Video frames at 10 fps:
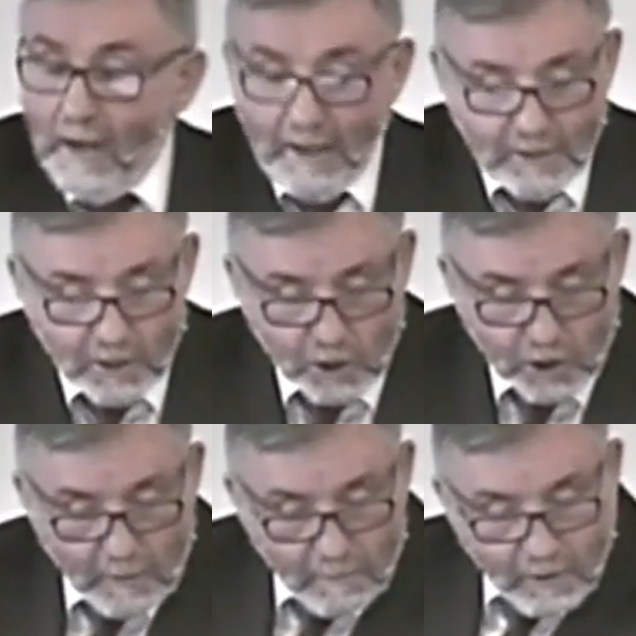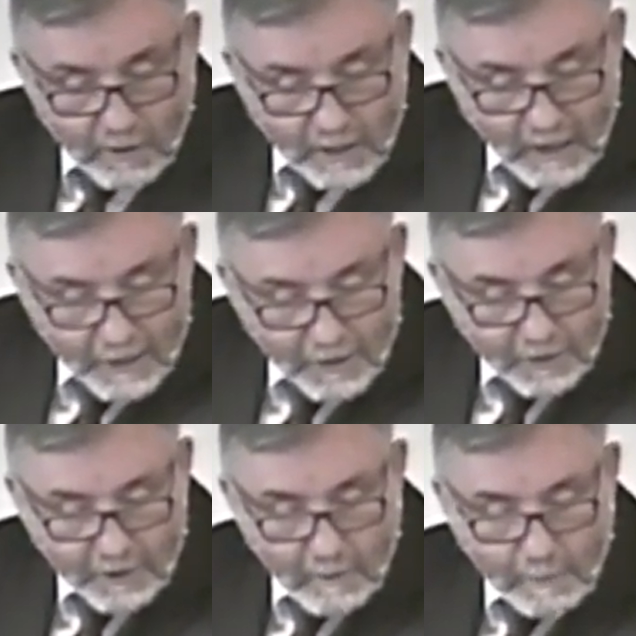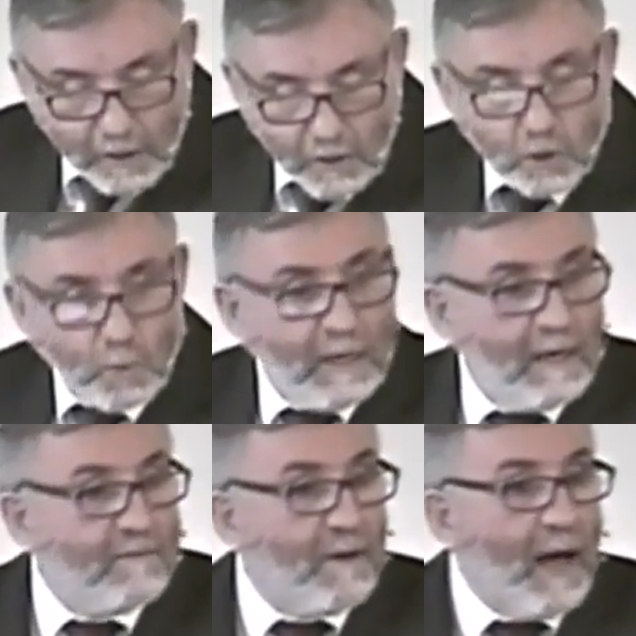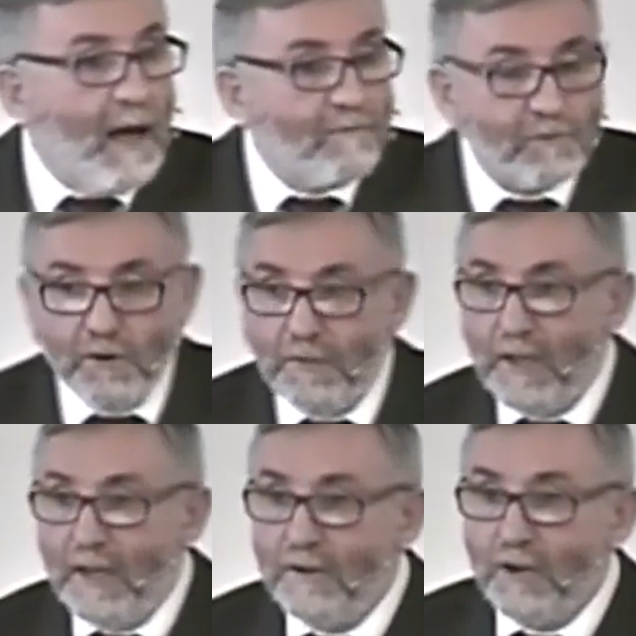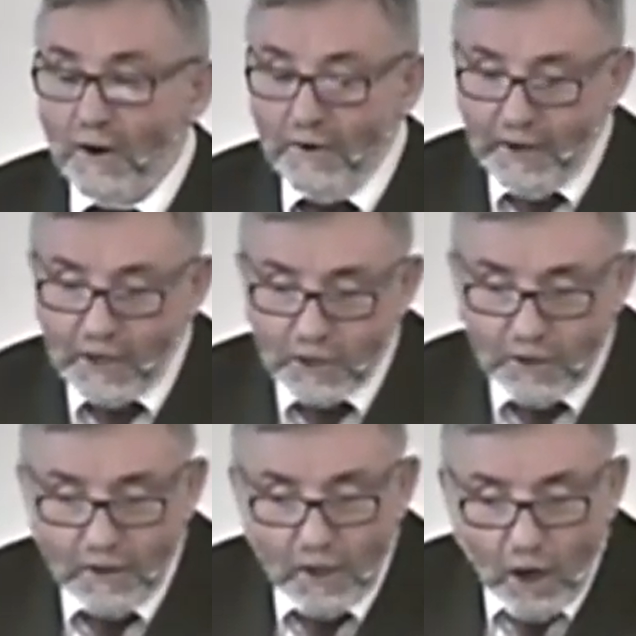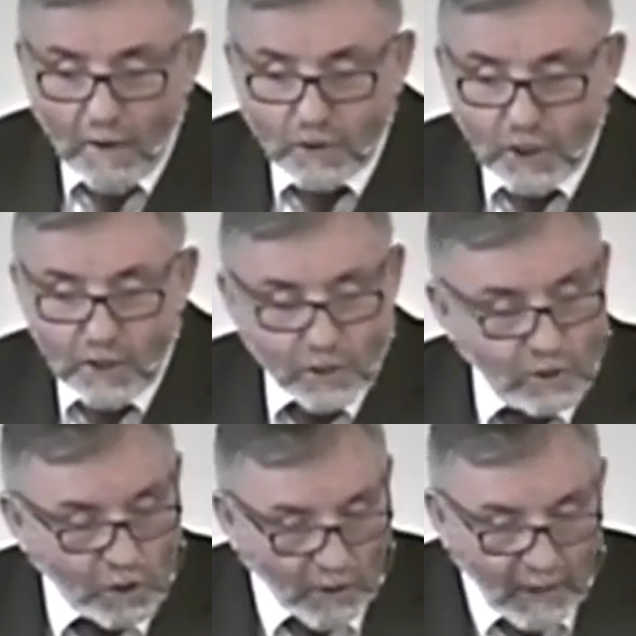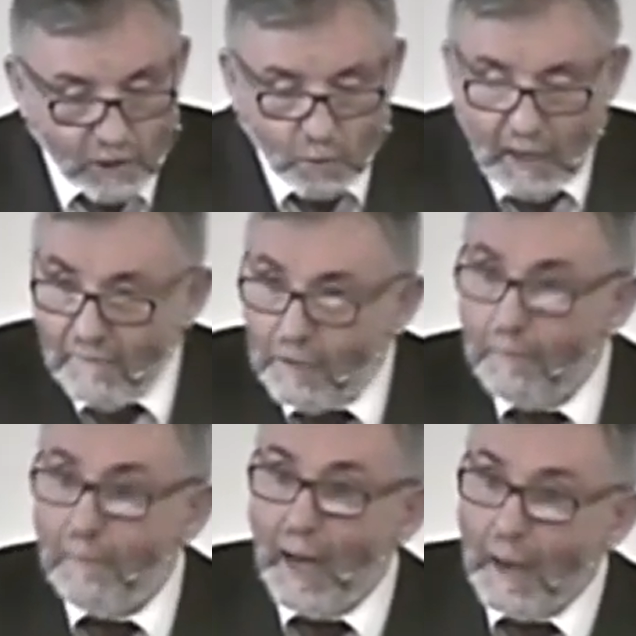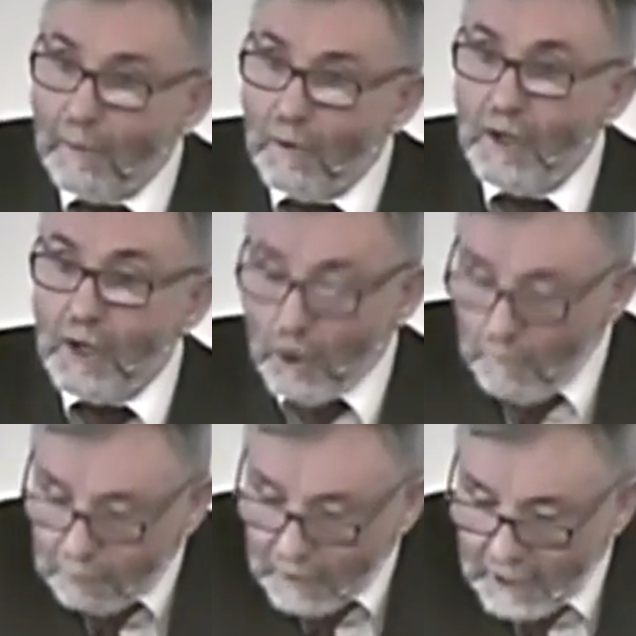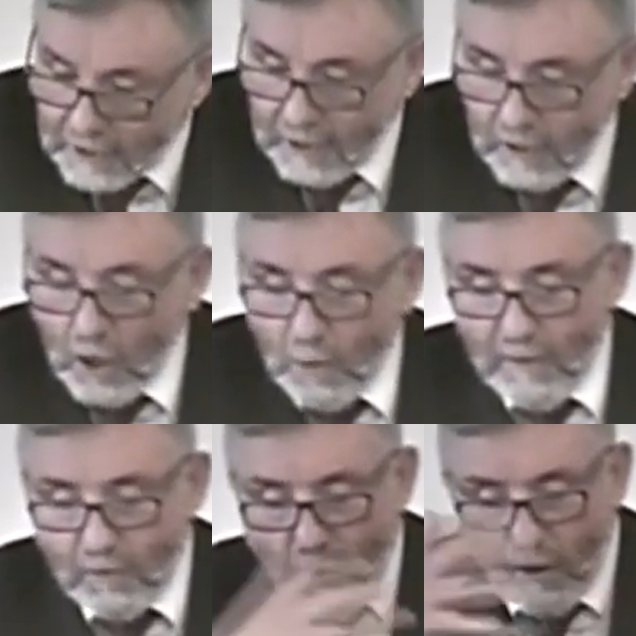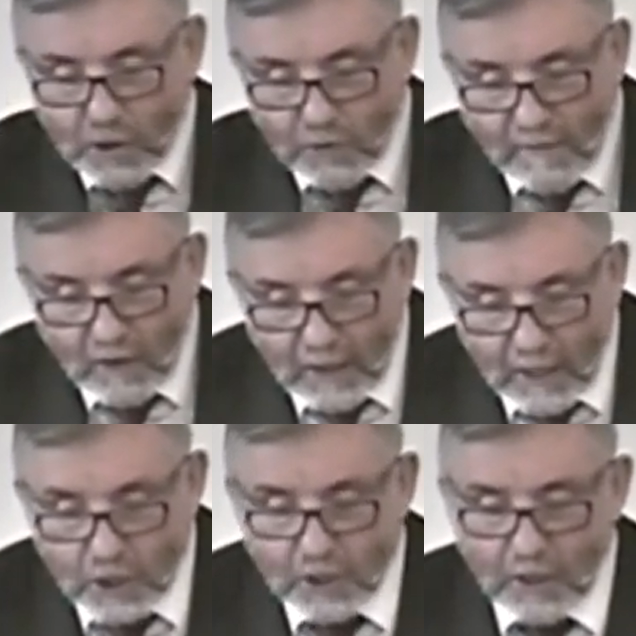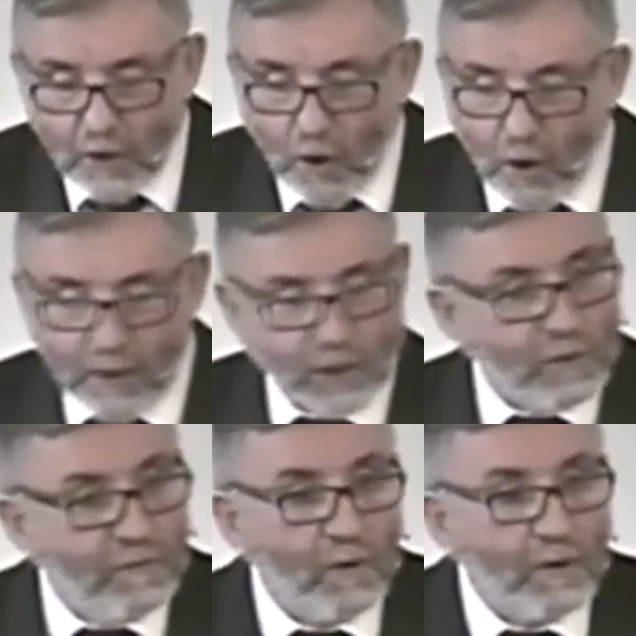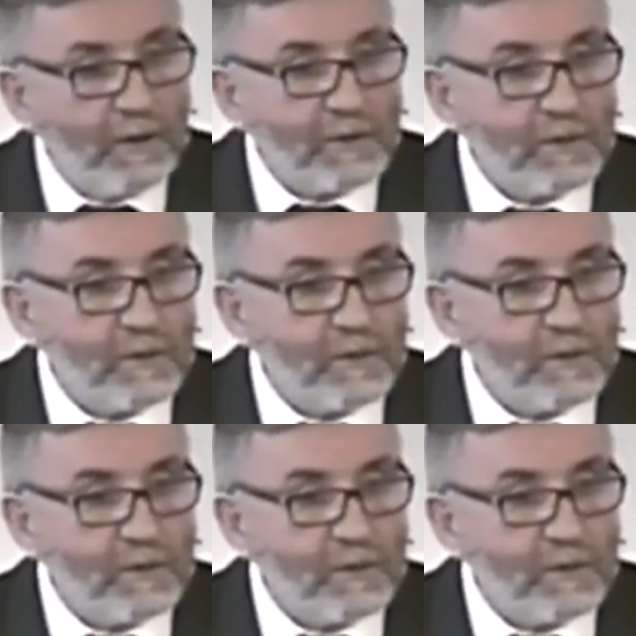in a similar category because we live after the incarnation of Jesus Christ. We have the Bible completed. We have God's revelation in all its fullness.